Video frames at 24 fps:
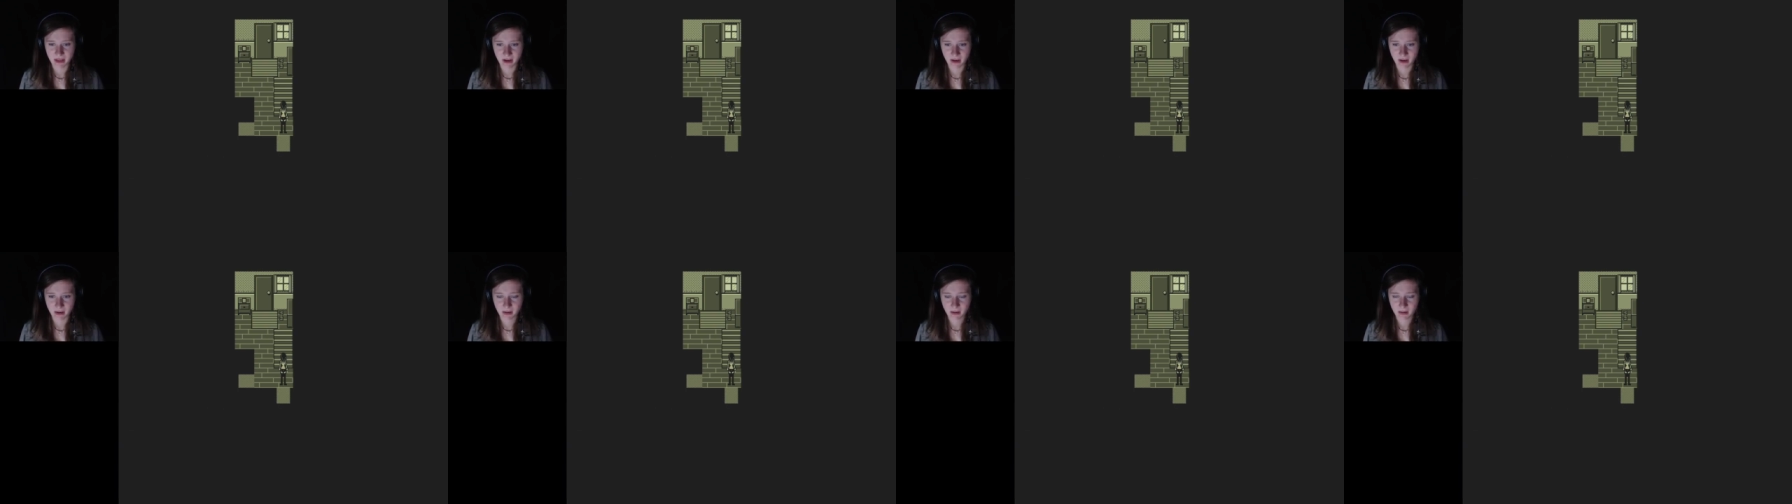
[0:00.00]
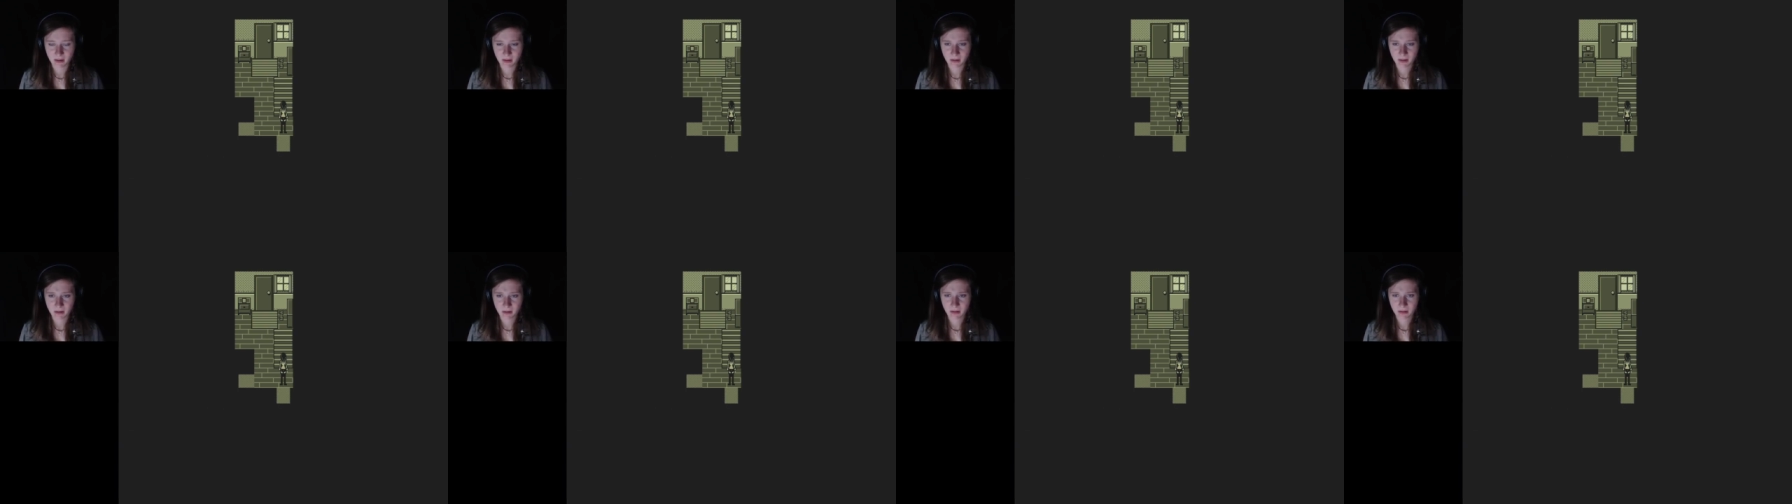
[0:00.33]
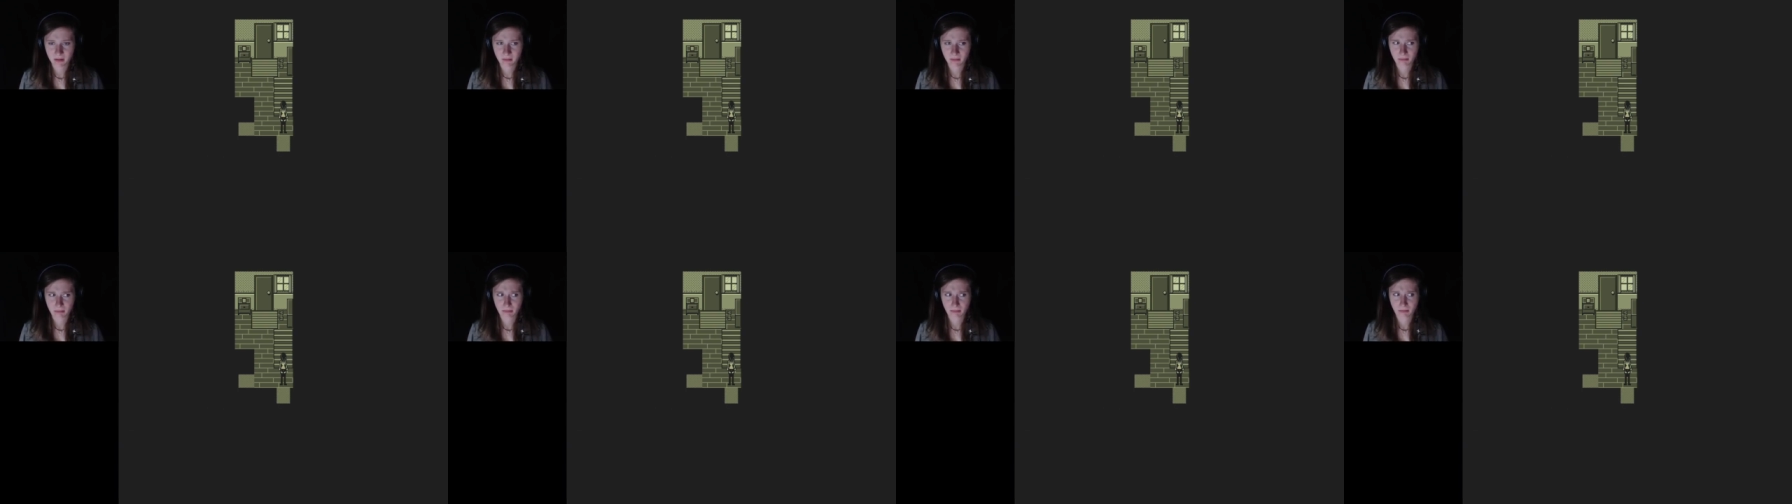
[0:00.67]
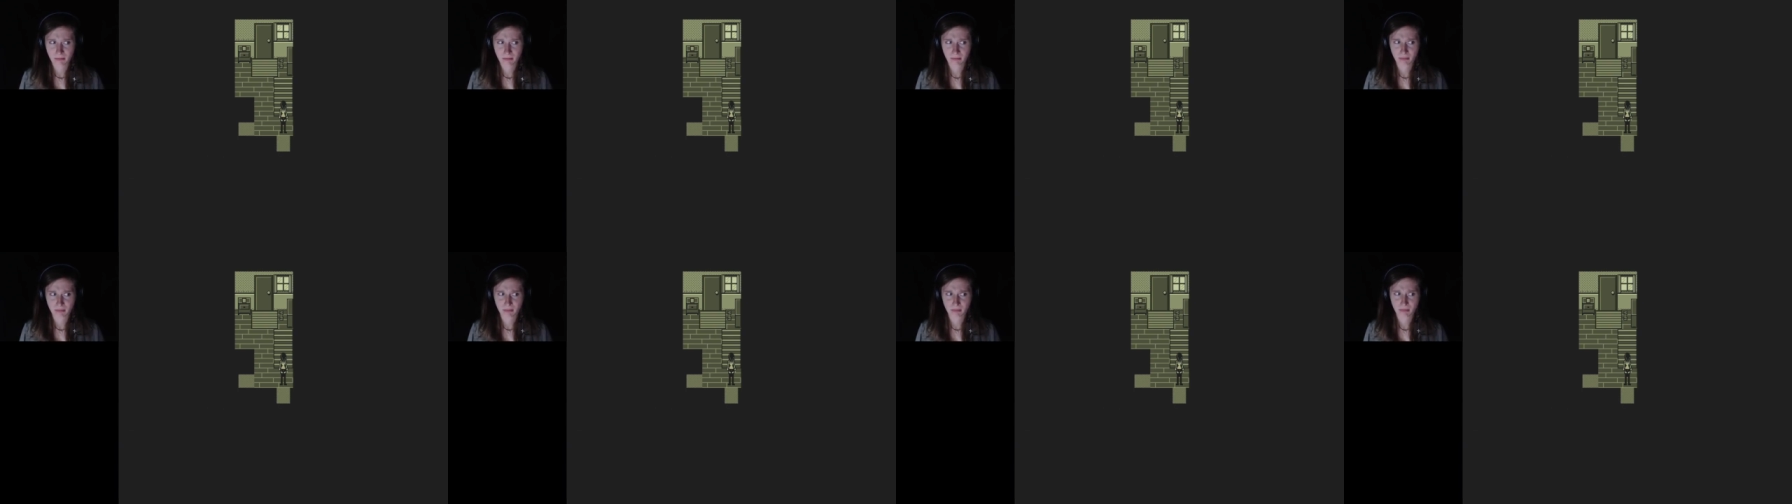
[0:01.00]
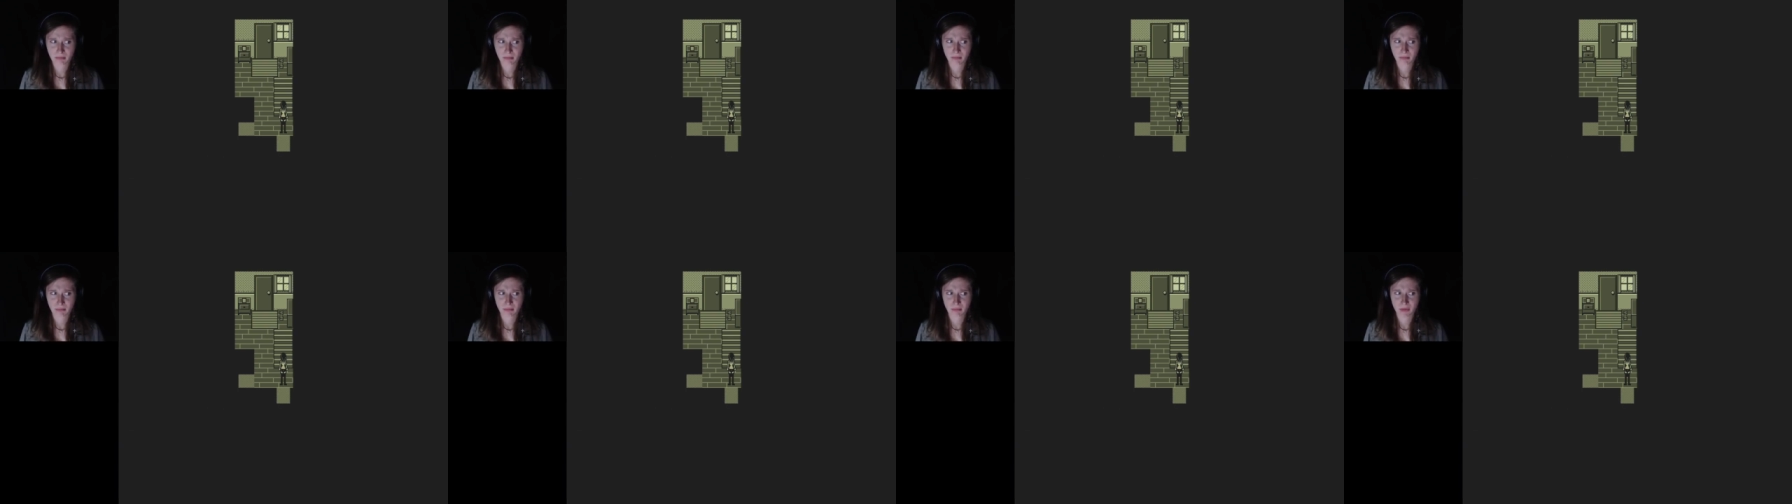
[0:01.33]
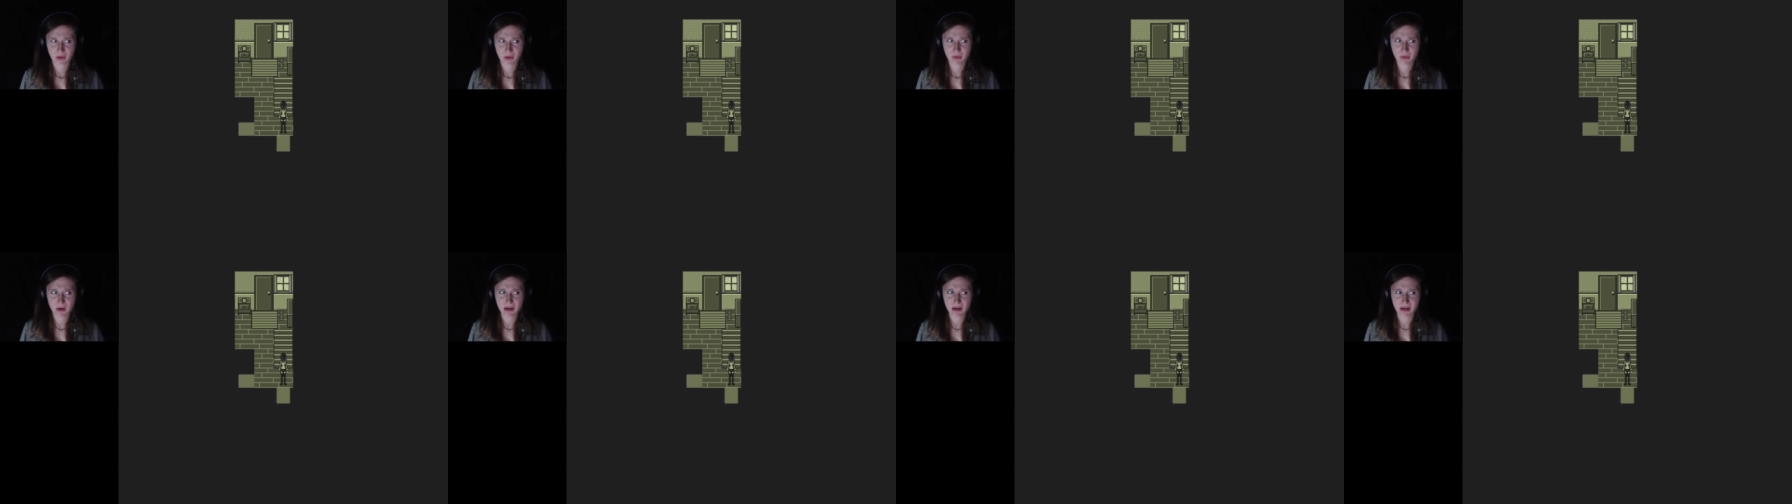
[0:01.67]
there?
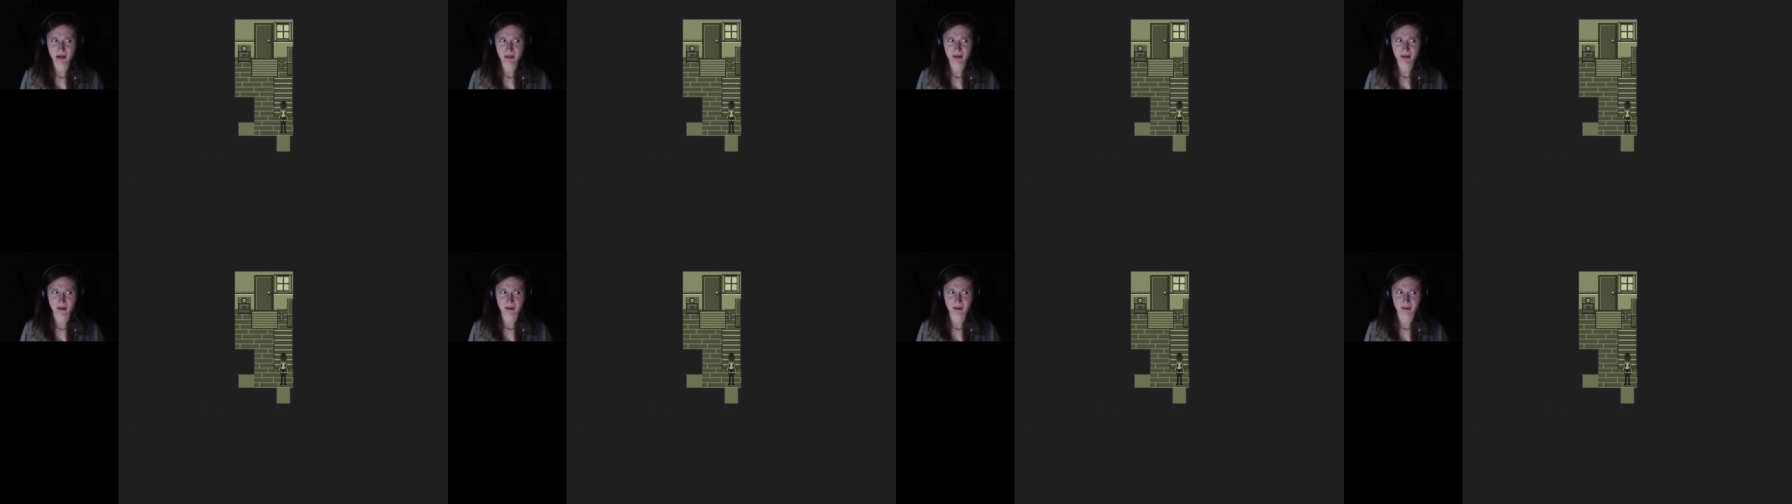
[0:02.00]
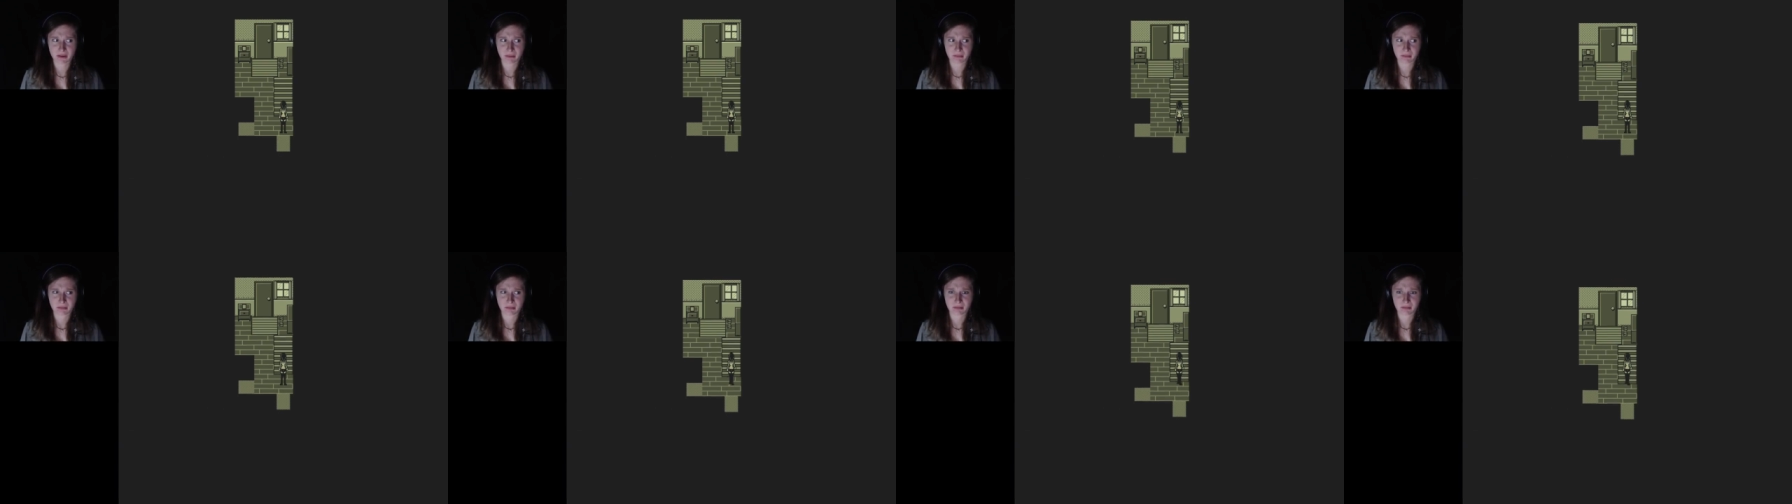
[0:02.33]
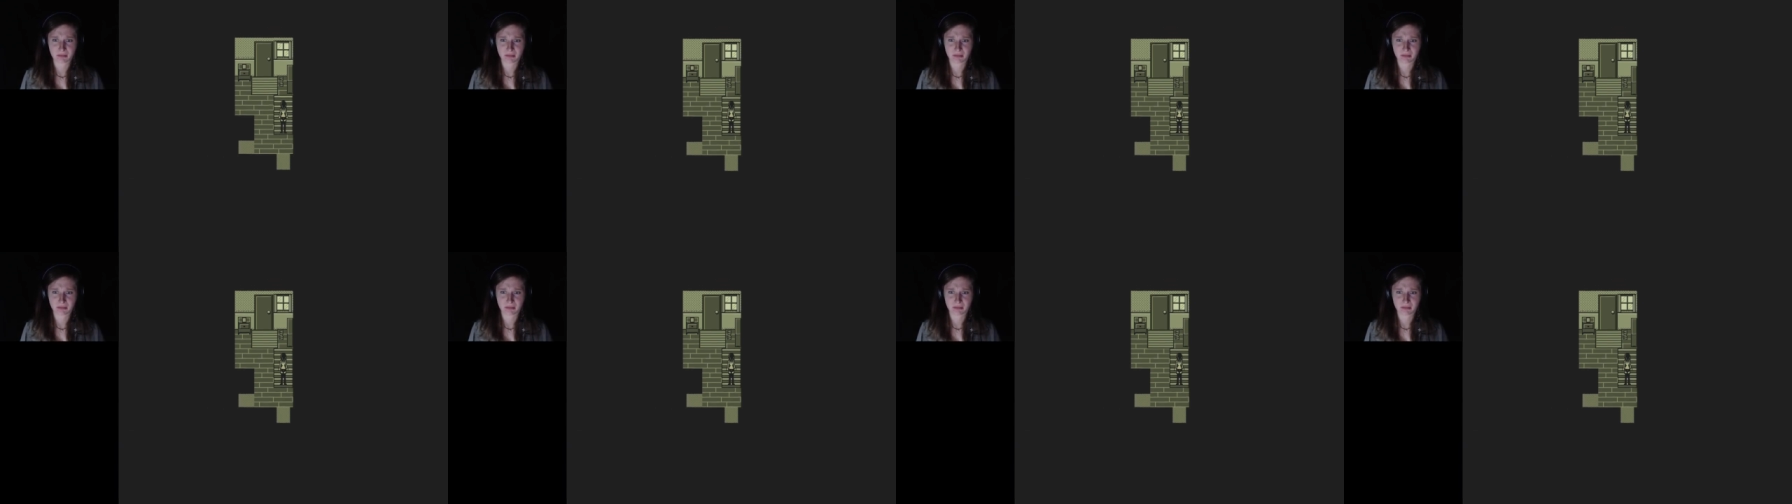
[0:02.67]
You weren't in there